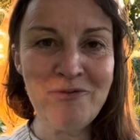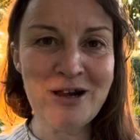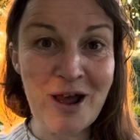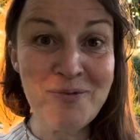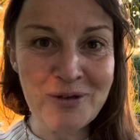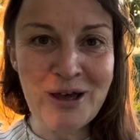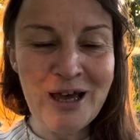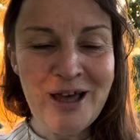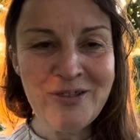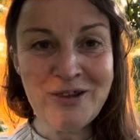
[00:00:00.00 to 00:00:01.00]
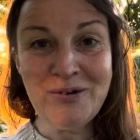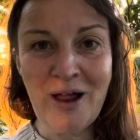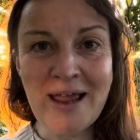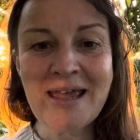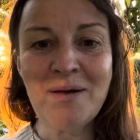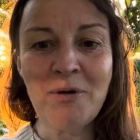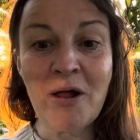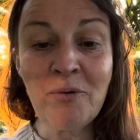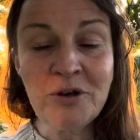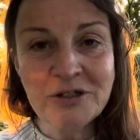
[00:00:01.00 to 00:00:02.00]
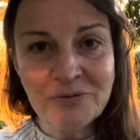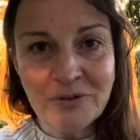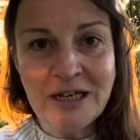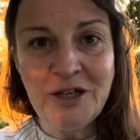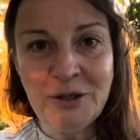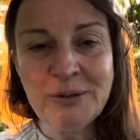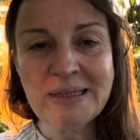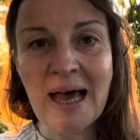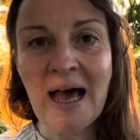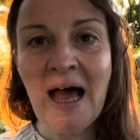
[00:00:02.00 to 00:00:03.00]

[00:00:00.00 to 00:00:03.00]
really hope that you like it. But I want you to really use it